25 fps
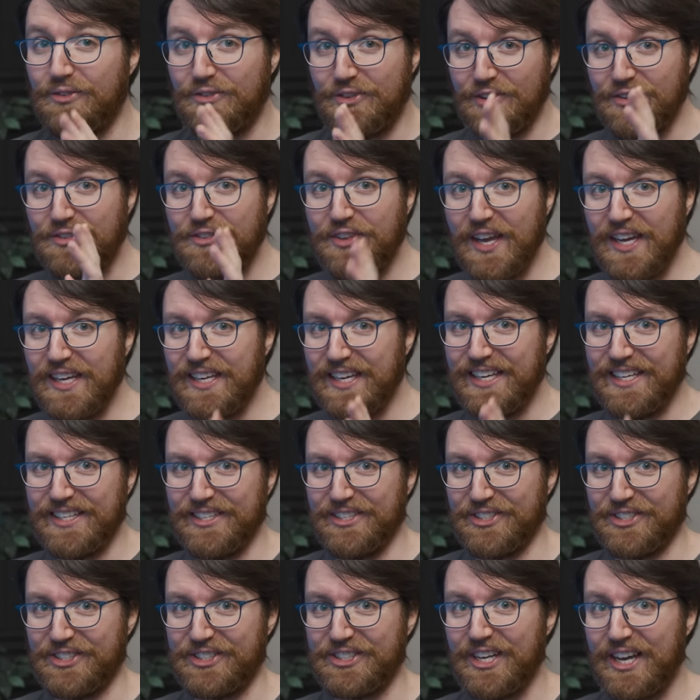The thing
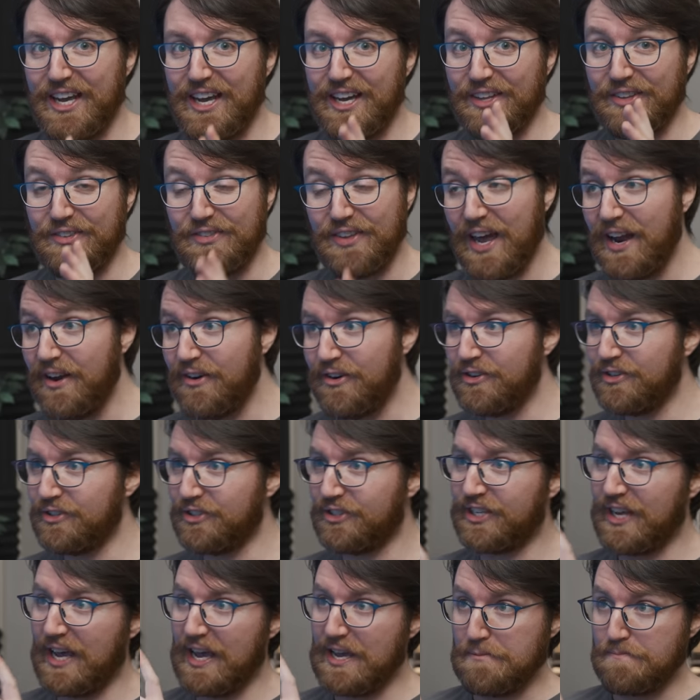is, there
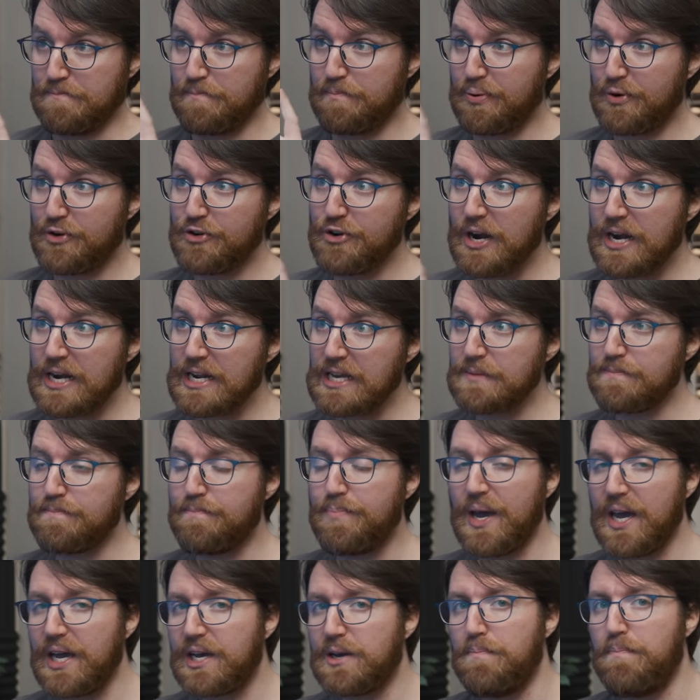is a pretty
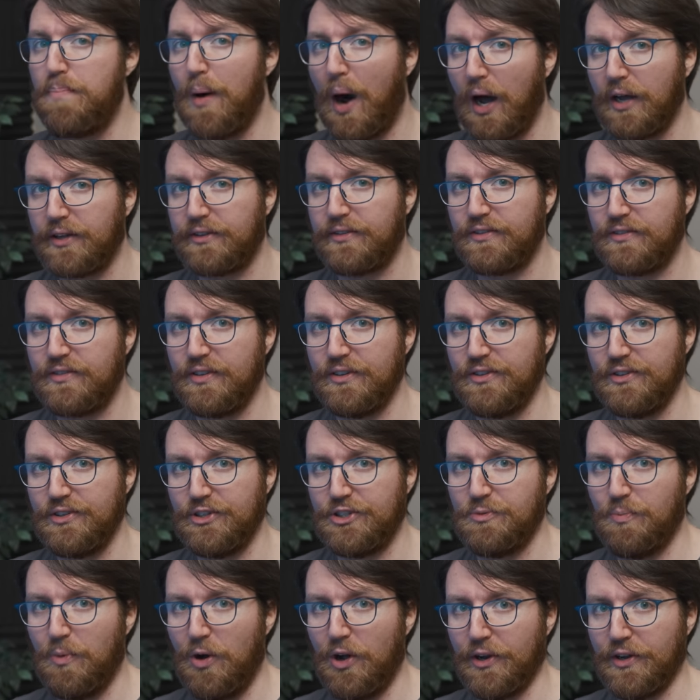big butt to
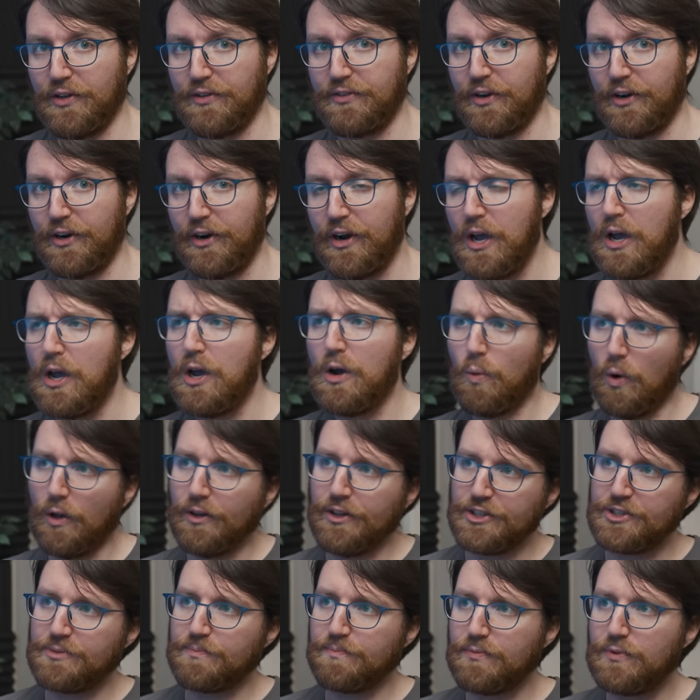this monitor. Well,
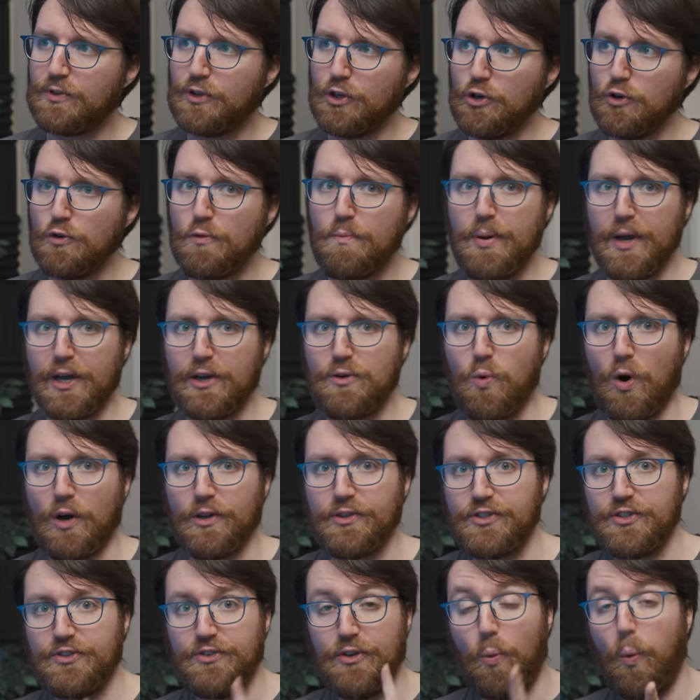there's two big
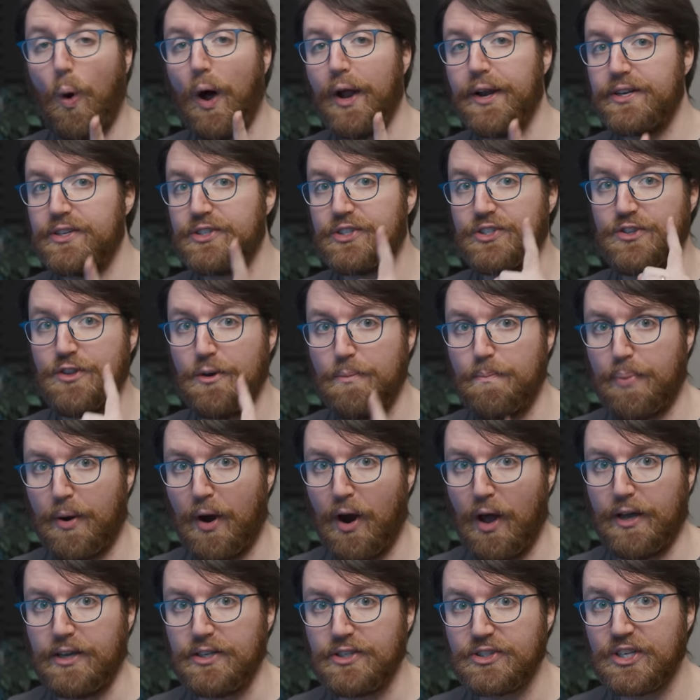ones. The one is the
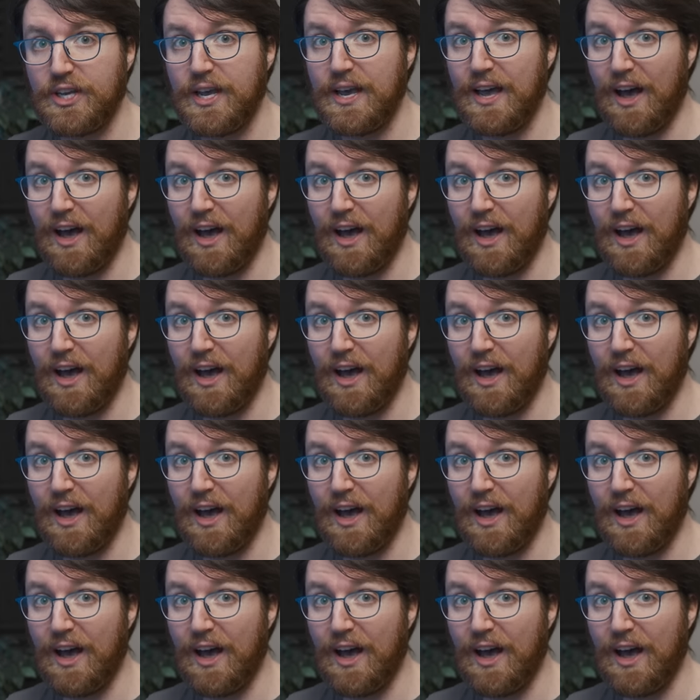price.